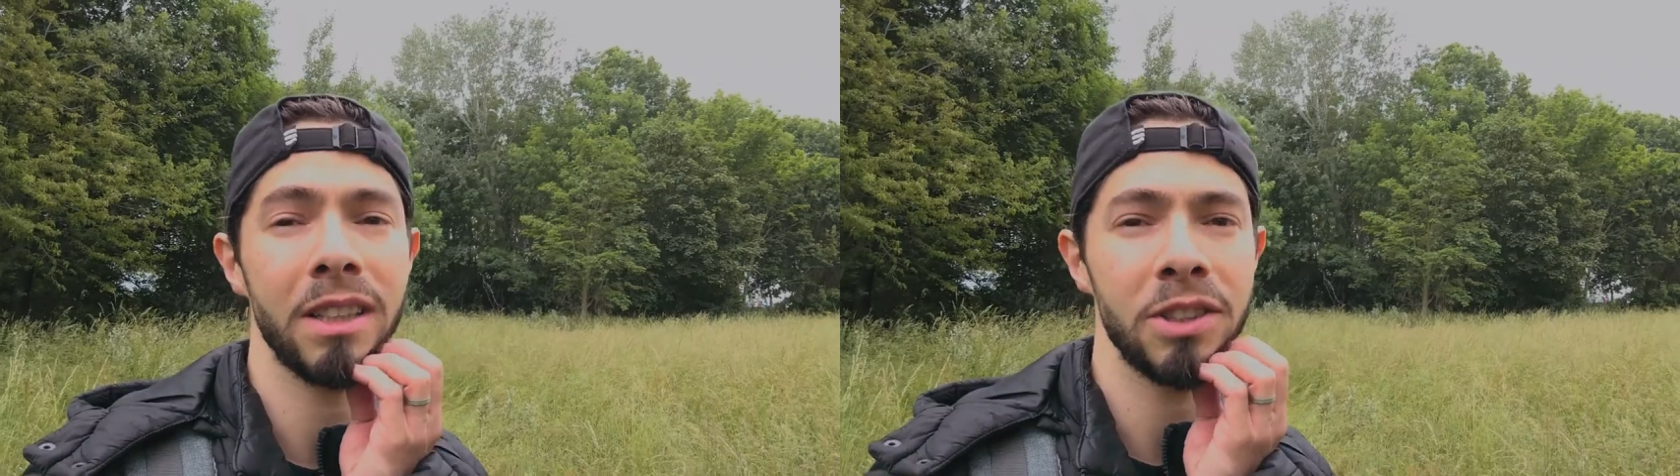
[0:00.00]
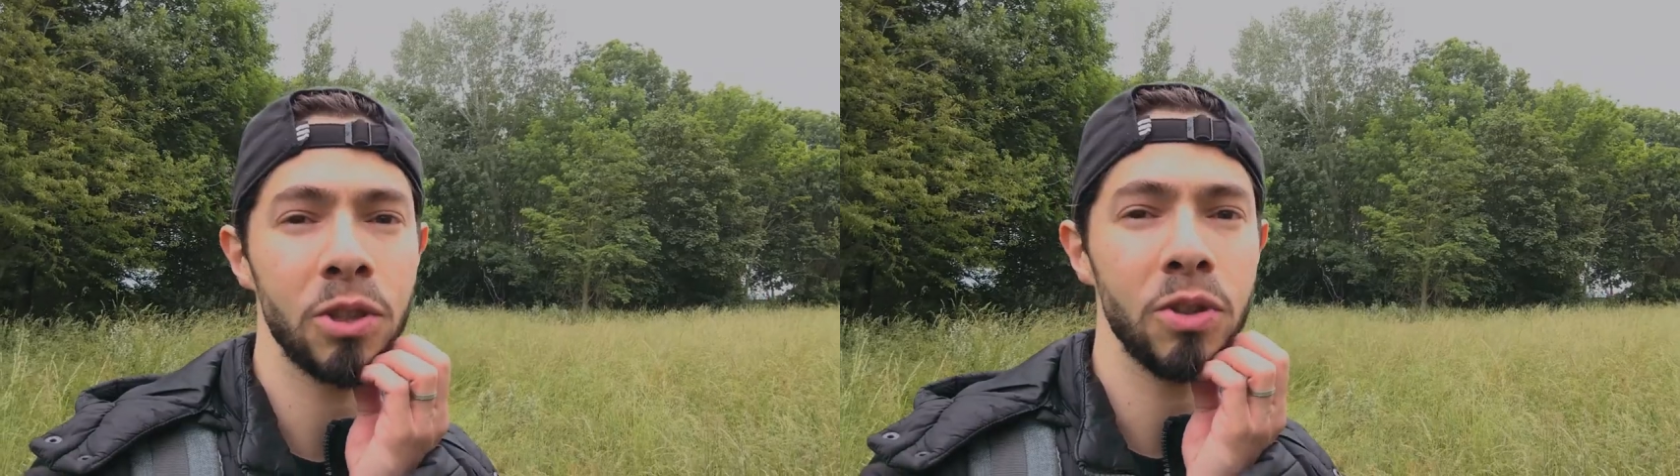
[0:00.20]

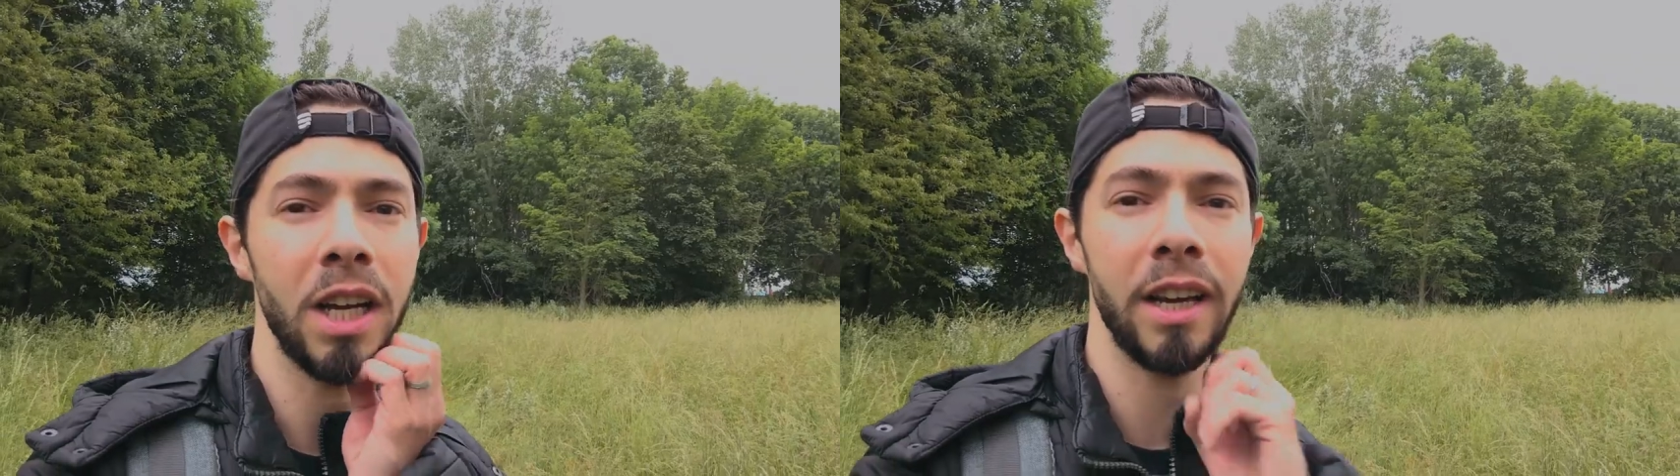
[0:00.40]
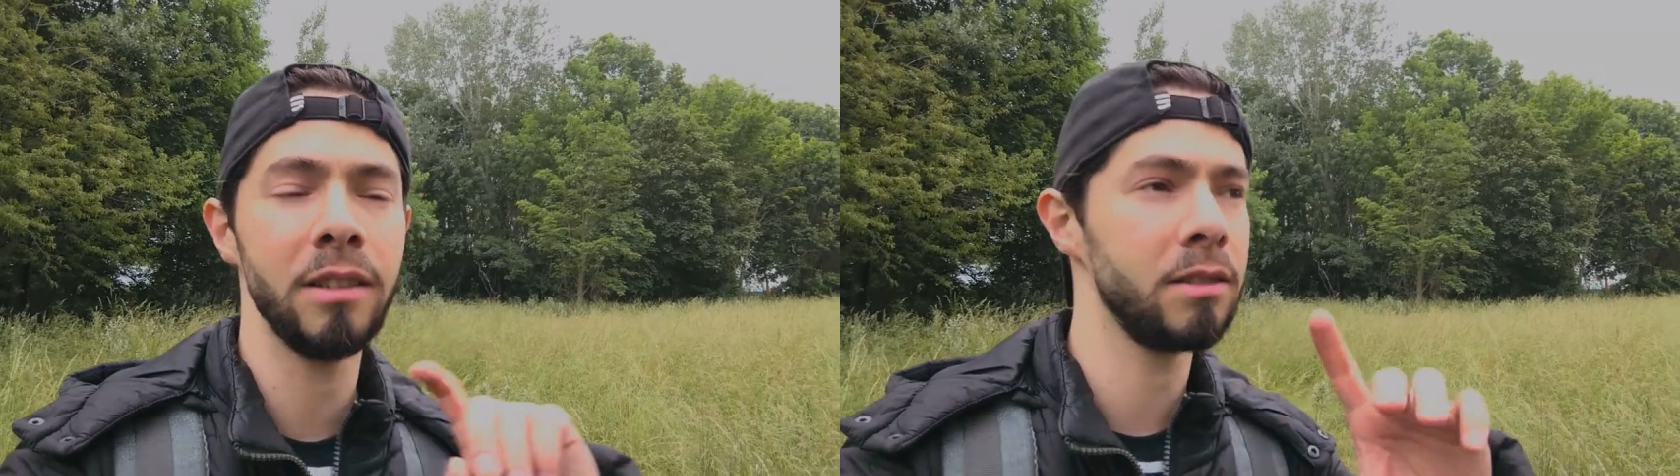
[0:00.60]
where
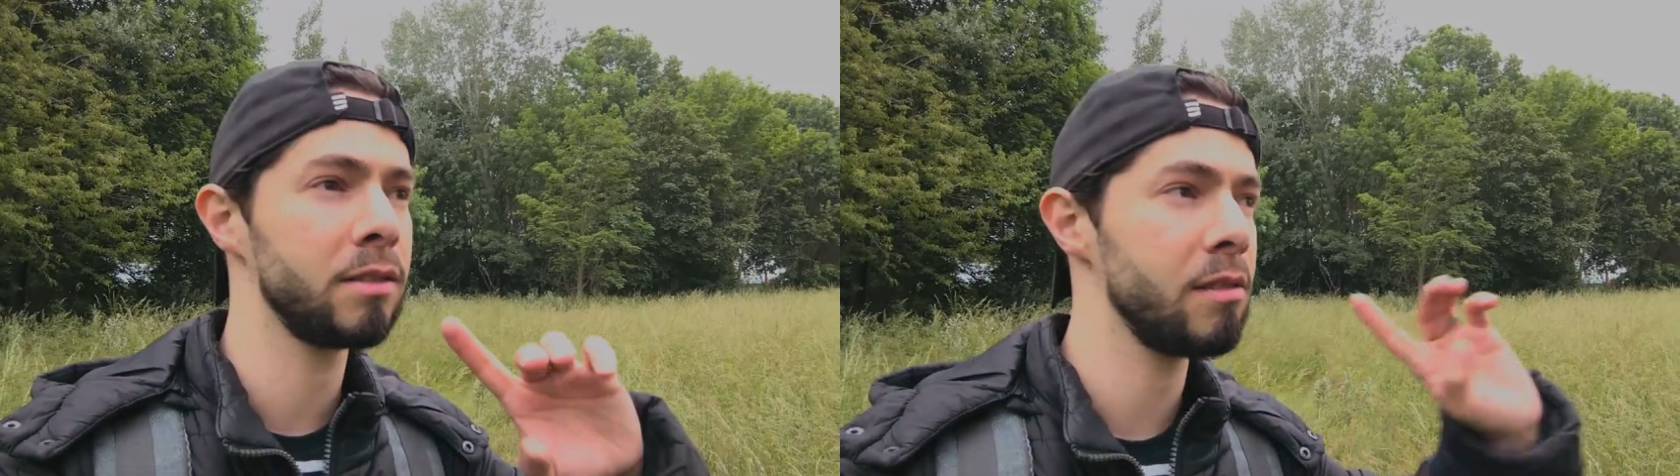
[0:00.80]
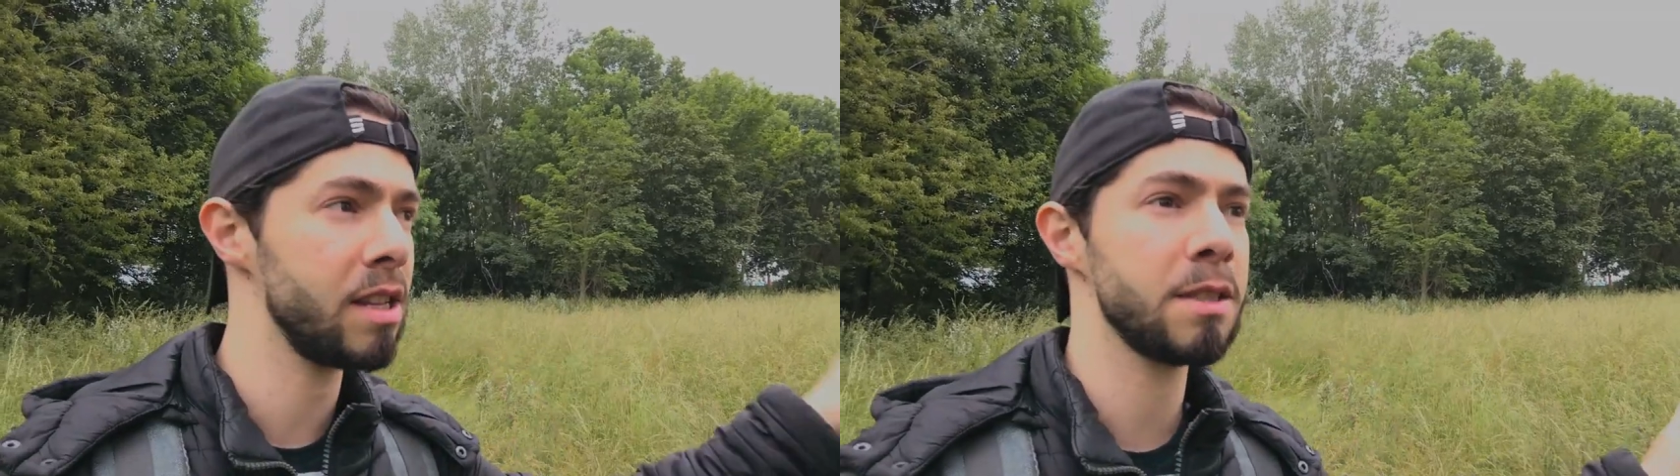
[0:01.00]
should I
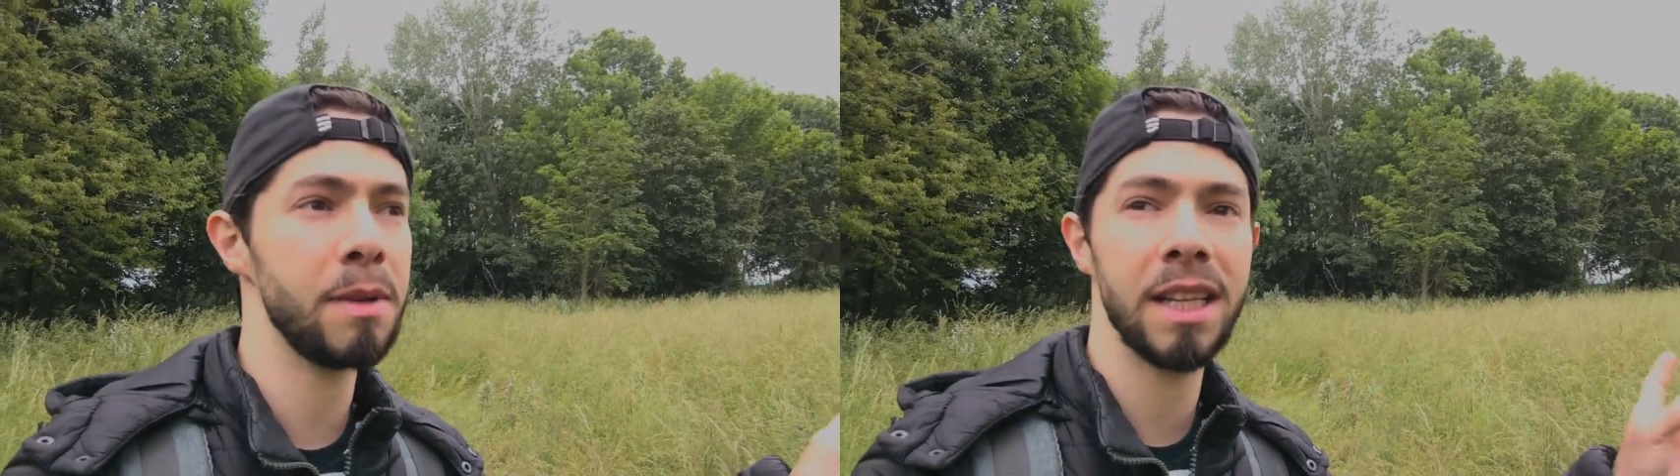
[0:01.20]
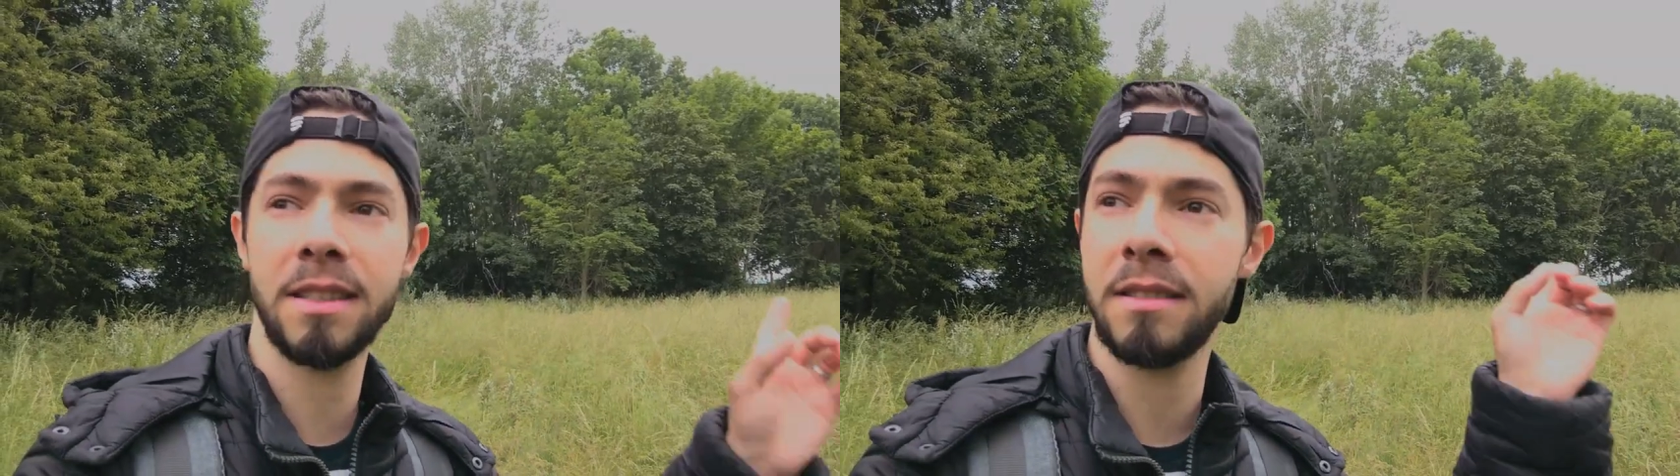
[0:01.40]
go, to
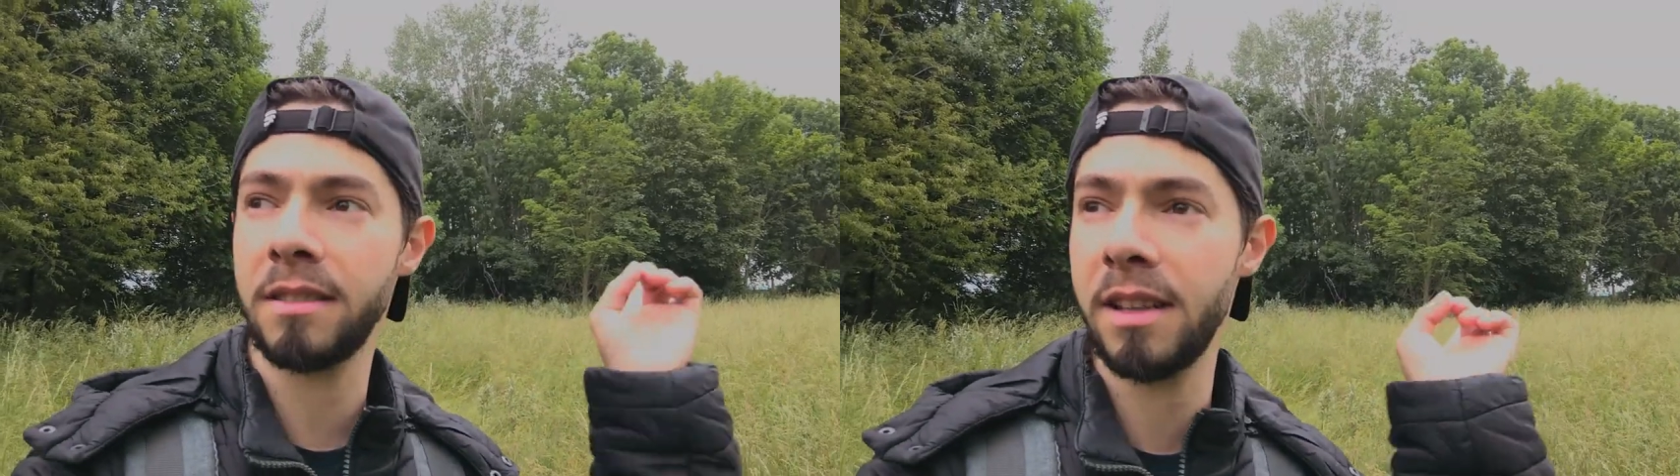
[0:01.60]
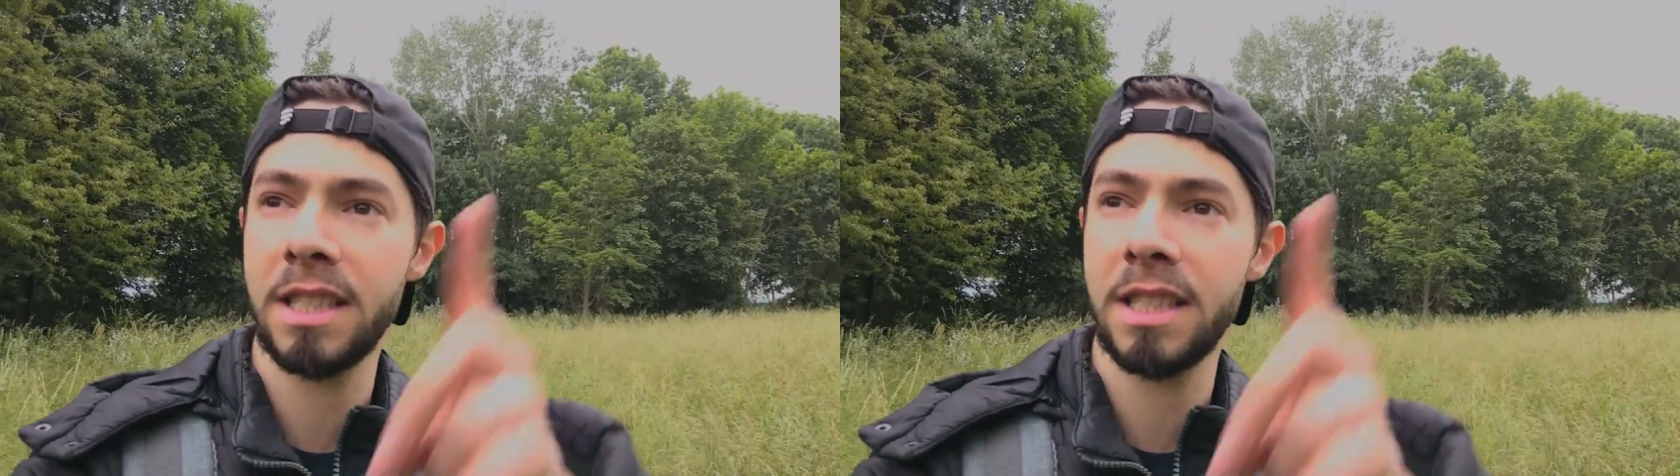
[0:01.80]
this place or